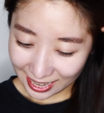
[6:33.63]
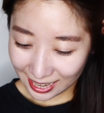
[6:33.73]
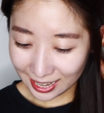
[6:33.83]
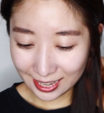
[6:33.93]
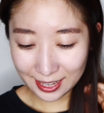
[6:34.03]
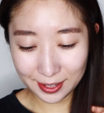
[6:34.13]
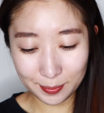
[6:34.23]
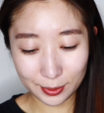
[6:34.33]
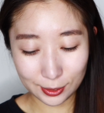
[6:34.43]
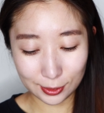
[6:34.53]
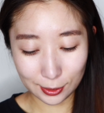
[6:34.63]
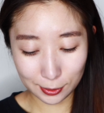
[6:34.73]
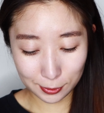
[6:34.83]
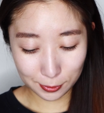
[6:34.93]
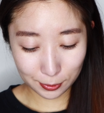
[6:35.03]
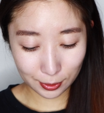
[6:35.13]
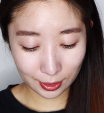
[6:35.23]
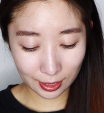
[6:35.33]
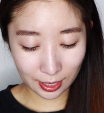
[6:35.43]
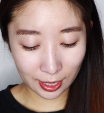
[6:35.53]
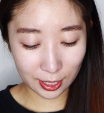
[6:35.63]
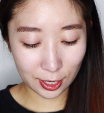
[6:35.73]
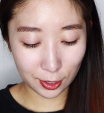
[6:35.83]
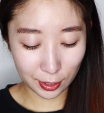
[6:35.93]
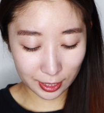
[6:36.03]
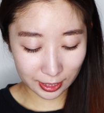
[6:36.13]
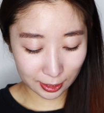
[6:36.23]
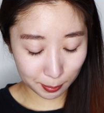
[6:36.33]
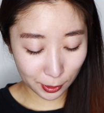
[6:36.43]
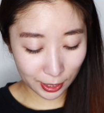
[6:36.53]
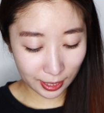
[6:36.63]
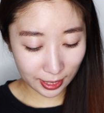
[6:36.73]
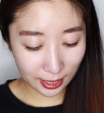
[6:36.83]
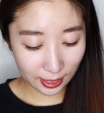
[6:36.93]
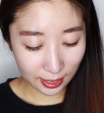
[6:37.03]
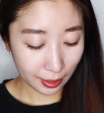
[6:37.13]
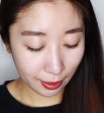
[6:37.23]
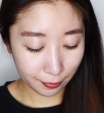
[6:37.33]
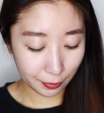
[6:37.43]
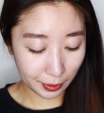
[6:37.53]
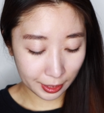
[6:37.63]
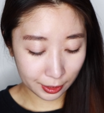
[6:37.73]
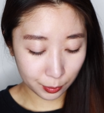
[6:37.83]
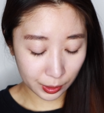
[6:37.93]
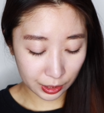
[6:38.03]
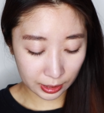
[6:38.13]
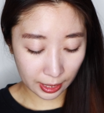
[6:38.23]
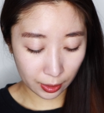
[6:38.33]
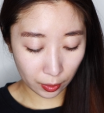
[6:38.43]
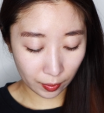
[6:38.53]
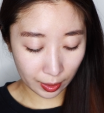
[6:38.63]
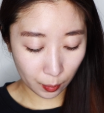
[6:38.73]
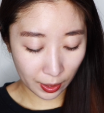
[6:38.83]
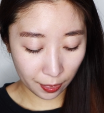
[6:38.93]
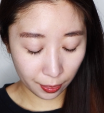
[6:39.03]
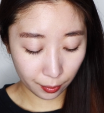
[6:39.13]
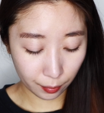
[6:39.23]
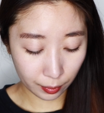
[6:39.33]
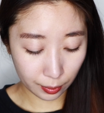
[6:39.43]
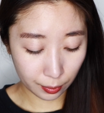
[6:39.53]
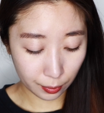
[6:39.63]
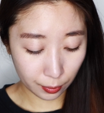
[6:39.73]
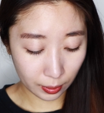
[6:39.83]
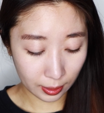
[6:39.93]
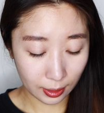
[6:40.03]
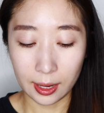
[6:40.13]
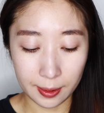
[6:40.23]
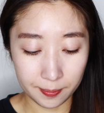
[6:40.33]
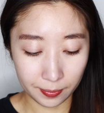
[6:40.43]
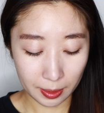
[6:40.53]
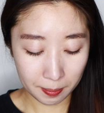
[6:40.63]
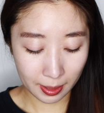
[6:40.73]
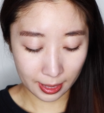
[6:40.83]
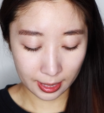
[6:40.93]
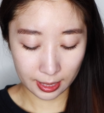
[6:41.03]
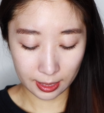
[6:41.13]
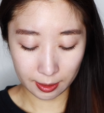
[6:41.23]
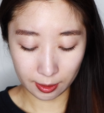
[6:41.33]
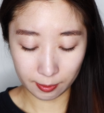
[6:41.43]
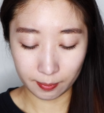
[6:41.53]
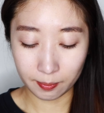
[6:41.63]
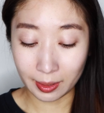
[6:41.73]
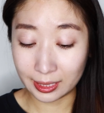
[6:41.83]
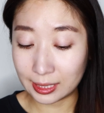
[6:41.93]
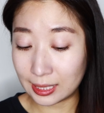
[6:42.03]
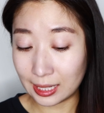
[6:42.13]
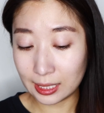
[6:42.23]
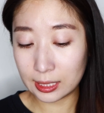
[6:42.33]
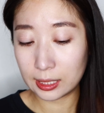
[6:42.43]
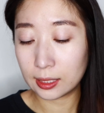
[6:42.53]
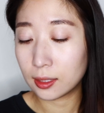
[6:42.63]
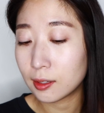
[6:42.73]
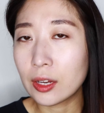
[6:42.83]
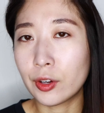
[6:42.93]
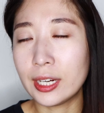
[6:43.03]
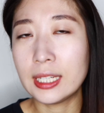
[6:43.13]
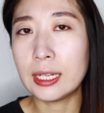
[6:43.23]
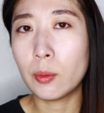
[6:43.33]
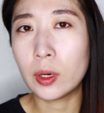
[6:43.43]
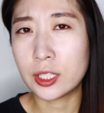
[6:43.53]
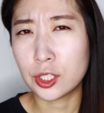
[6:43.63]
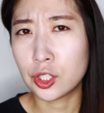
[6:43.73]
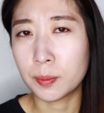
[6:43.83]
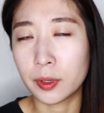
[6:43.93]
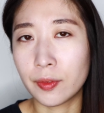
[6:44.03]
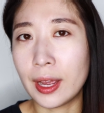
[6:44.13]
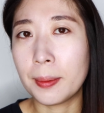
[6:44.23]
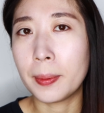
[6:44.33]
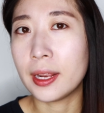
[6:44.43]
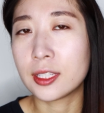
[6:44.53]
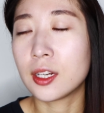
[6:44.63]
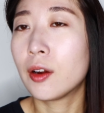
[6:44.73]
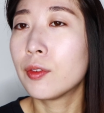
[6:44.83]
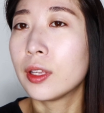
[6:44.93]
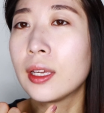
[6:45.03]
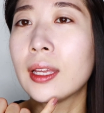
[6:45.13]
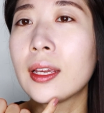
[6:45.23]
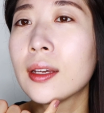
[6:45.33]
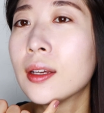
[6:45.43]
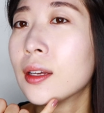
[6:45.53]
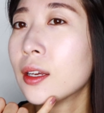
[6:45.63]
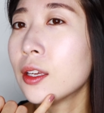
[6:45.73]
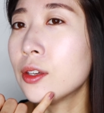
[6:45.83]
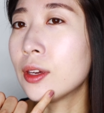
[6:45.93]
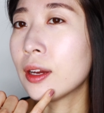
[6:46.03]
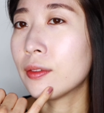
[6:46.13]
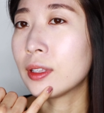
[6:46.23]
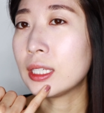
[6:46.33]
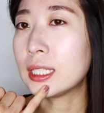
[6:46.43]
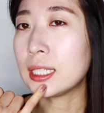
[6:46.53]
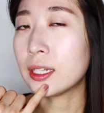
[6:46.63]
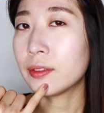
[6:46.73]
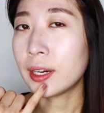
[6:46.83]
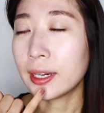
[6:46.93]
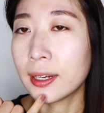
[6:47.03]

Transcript: So the adherence is pretty good. Coverage, we just kind of already went through. My zit, granted it wasn't super red, but it's not really like, you can't really see it right